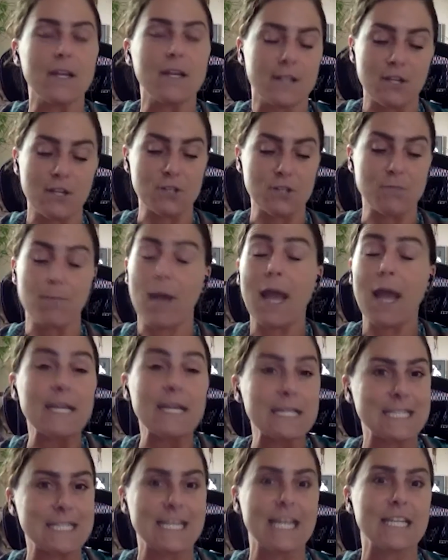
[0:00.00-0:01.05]
there's
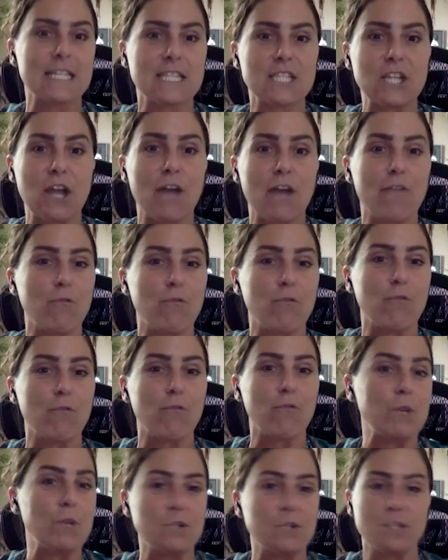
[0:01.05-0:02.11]
mindset stuff, we
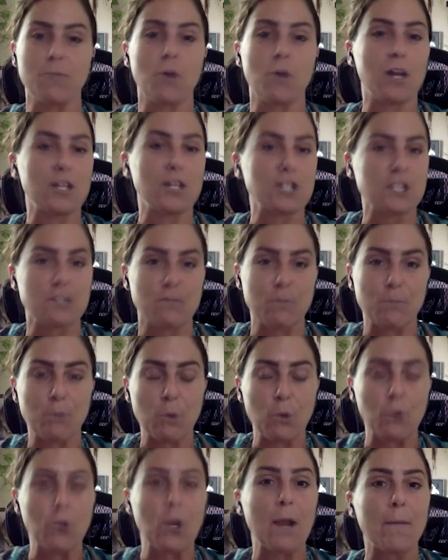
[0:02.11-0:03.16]
do subconscious
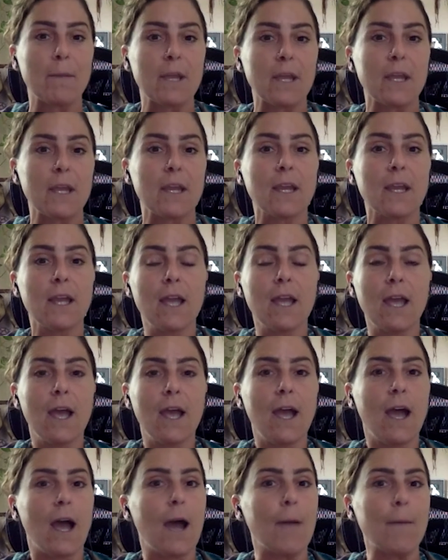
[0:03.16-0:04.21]
reprogramming.
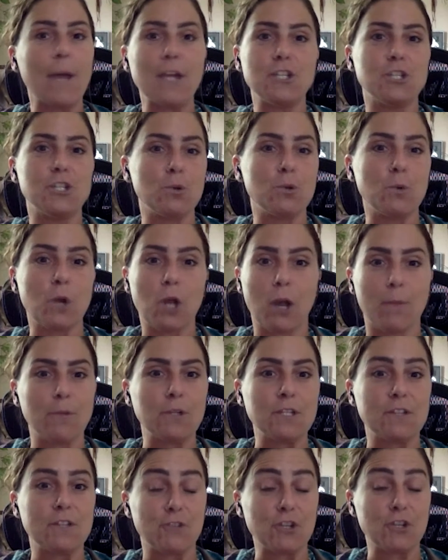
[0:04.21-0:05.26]
I do a couple
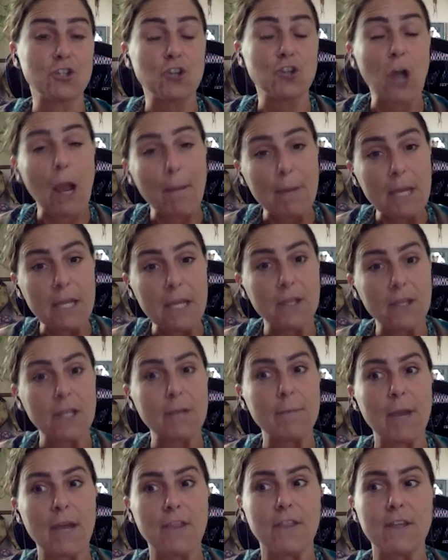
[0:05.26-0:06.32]
of different trauma healing
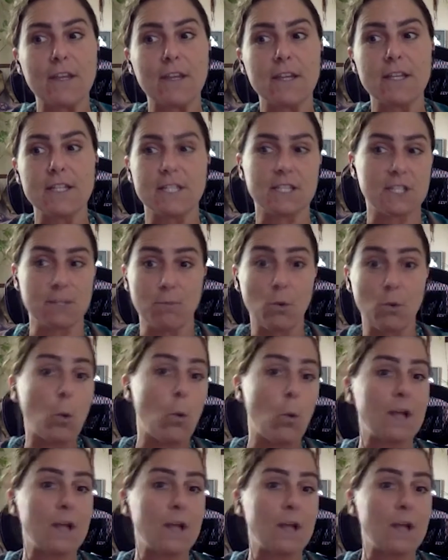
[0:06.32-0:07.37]
methods, some
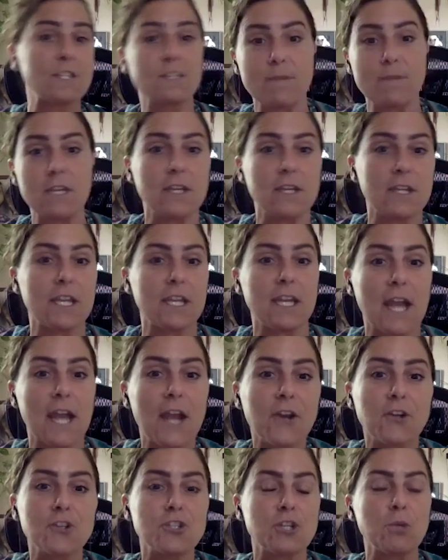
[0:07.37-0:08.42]
quantum healing and
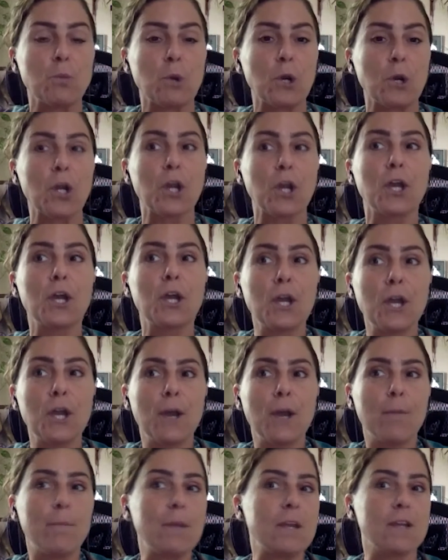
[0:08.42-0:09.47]
energy work,
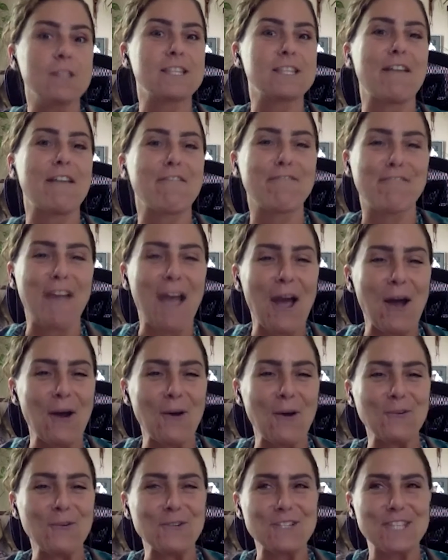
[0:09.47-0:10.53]
because I
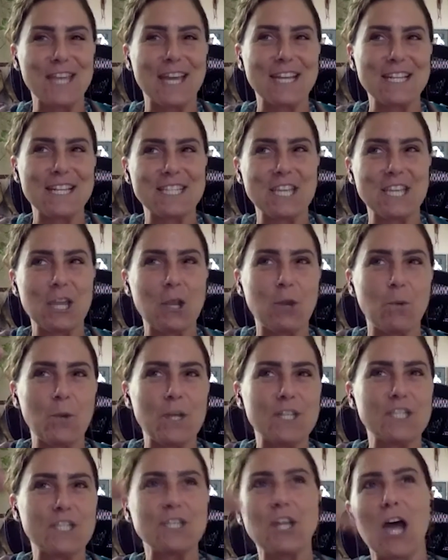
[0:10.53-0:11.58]
found that it's like,
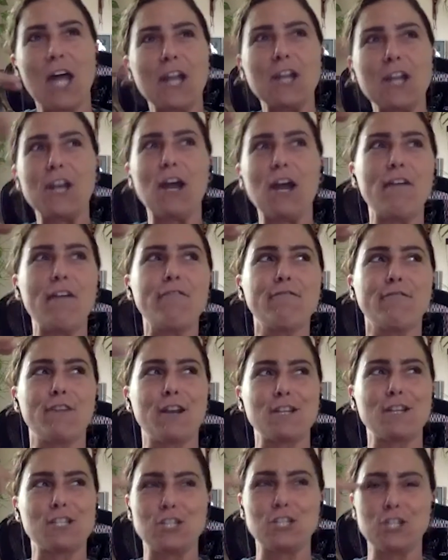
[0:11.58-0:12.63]
it's not enough for
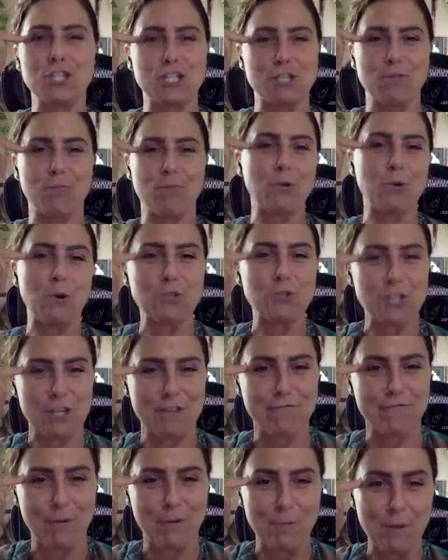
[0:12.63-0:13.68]
us to just approach
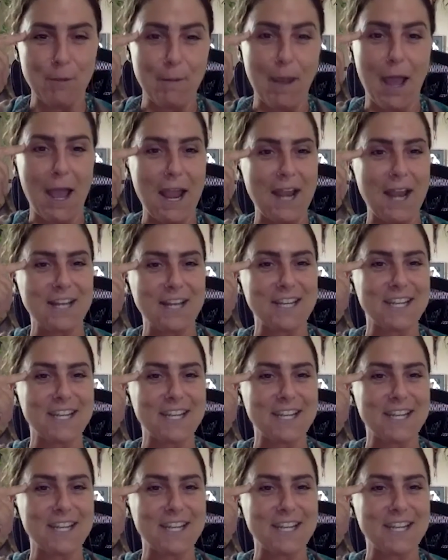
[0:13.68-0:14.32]
it from the mind,